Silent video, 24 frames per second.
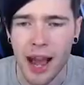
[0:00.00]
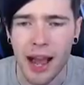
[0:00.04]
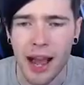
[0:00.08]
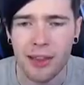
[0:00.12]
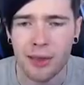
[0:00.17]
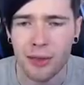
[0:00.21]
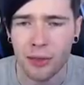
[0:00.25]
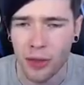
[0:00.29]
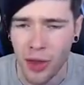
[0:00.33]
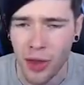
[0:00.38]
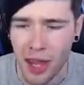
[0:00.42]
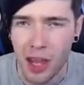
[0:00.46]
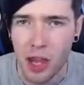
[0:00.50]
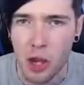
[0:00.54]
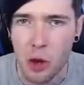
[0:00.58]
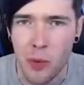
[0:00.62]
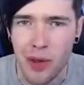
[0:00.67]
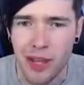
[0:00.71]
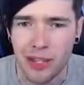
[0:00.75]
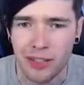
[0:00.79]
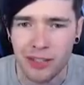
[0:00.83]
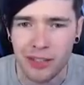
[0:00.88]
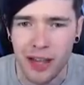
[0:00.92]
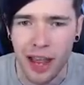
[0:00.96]
I think
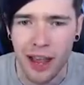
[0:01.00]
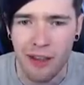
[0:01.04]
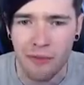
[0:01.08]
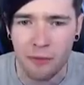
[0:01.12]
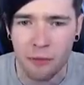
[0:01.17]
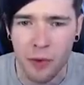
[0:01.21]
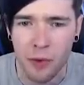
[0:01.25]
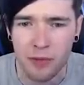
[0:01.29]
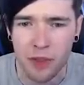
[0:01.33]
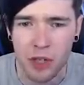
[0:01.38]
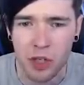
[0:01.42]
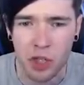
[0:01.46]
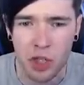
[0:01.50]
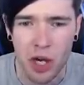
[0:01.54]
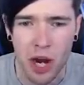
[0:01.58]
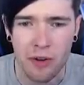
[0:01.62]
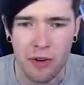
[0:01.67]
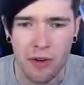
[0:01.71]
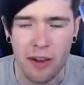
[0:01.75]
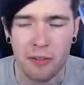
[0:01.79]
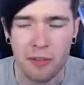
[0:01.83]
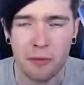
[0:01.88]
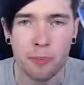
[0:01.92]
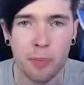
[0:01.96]
we're safe with the
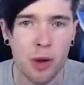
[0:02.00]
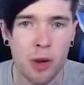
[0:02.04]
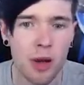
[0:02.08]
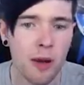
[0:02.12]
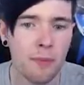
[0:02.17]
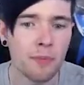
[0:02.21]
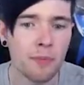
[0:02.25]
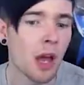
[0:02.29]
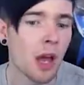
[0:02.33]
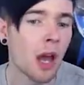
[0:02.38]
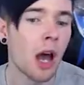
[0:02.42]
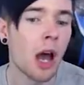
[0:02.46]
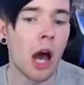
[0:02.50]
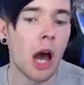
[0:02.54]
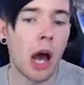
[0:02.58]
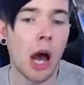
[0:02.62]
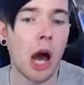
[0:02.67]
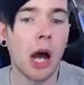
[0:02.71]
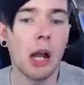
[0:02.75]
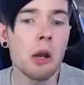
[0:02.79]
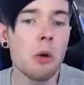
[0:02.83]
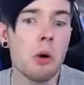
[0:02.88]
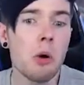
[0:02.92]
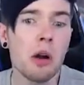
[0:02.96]
sheriff, but
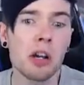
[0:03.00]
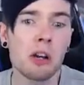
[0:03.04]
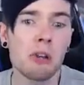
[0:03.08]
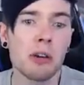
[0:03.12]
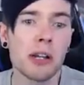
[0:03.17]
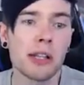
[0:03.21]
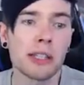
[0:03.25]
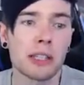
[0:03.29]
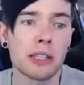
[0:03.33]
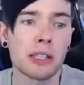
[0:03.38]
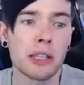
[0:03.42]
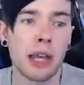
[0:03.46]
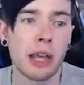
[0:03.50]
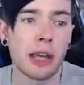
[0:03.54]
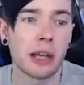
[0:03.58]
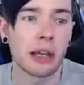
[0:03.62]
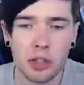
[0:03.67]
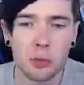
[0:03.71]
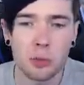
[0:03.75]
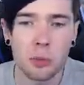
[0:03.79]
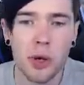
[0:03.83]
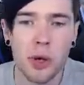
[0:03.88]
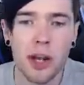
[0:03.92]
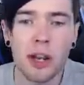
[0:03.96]
I don't want to risk it
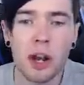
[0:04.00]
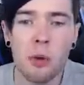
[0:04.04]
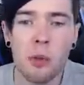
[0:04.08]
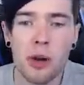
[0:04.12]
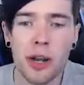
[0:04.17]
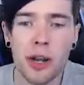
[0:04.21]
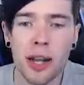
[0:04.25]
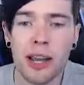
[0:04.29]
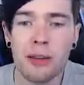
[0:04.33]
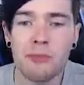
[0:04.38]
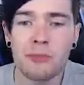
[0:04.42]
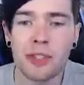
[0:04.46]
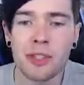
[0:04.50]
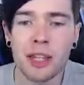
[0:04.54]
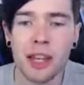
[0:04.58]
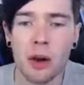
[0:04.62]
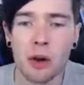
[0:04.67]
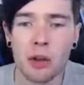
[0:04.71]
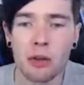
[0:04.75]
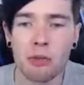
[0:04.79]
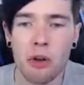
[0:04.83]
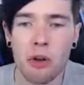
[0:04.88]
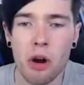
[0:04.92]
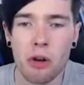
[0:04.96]
because we don't want him to
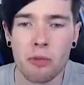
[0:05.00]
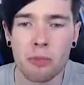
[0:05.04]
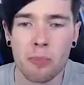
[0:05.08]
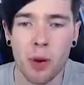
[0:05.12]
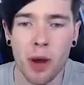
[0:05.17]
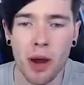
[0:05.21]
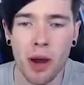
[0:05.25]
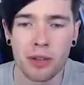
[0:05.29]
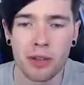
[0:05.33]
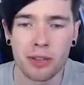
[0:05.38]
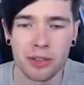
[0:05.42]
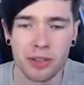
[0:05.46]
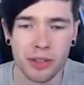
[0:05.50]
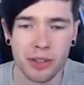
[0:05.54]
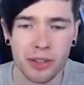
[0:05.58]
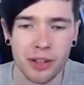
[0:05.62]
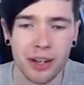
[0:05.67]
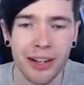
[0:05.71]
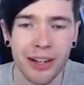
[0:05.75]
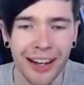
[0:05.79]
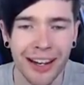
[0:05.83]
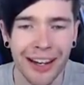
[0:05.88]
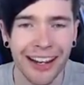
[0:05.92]
kill the wrong person.